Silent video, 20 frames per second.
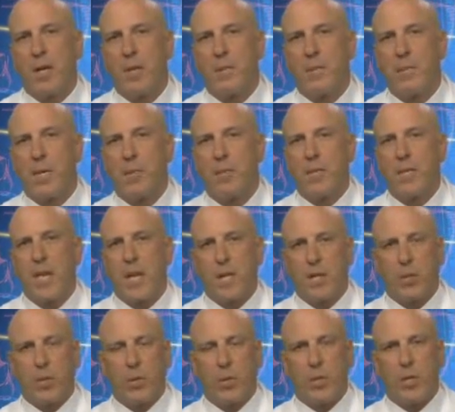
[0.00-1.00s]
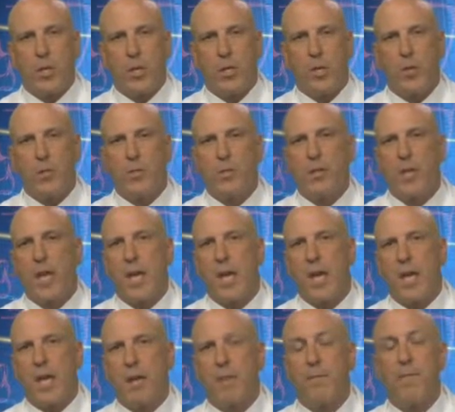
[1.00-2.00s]
Some dentists would use
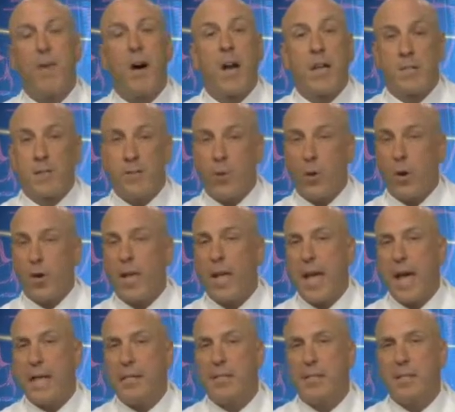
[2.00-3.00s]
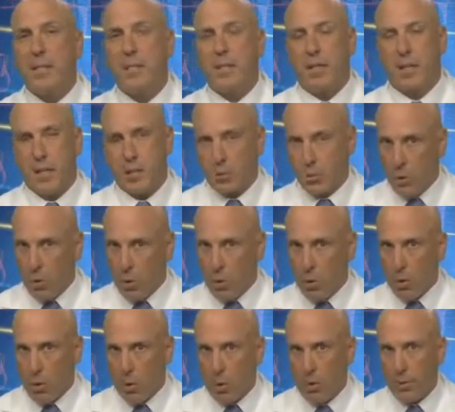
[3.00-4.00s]
a phosphoric acid, an
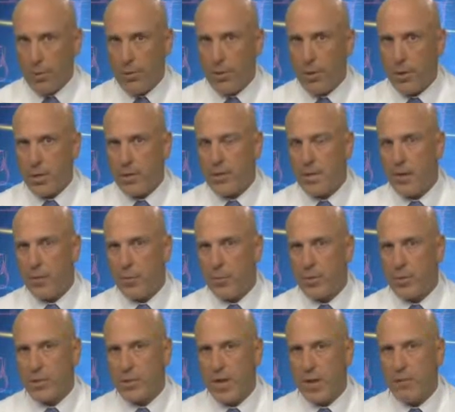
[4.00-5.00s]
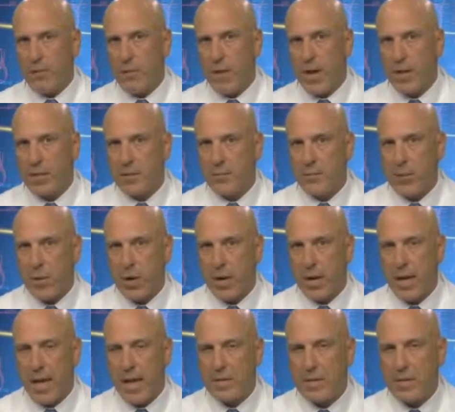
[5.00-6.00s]
intraoral 37%
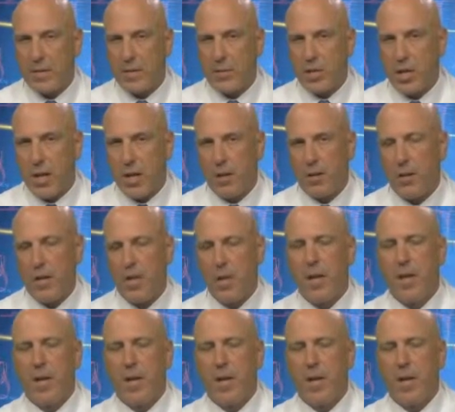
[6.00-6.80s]
phosphoric acid gel,